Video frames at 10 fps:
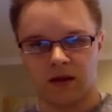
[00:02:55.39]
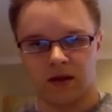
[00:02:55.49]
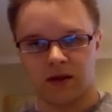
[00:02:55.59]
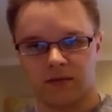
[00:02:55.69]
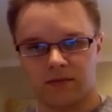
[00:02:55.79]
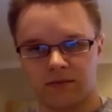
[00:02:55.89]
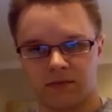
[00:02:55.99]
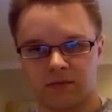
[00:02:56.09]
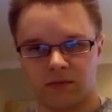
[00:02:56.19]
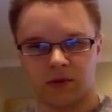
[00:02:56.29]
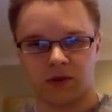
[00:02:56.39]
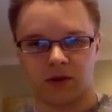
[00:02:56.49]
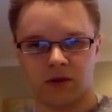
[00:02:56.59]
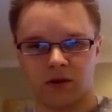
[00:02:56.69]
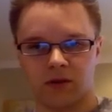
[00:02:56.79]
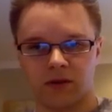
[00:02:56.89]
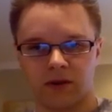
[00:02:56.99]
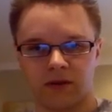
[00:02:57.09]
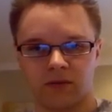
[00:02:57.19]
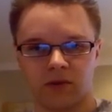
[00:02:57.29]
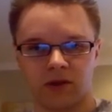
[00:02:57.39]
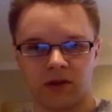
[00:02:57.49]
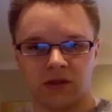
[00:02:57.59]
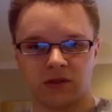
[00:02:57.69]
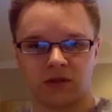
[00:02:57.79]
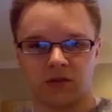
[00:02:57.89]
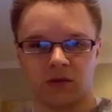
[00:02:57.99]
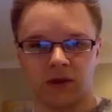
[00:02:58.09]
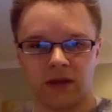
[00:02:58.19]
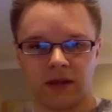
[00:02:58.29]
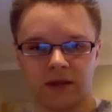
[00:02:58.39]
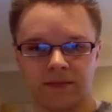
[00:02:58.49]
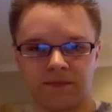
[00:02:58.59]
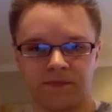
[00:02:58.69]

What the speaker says: Um, so once you scroll in,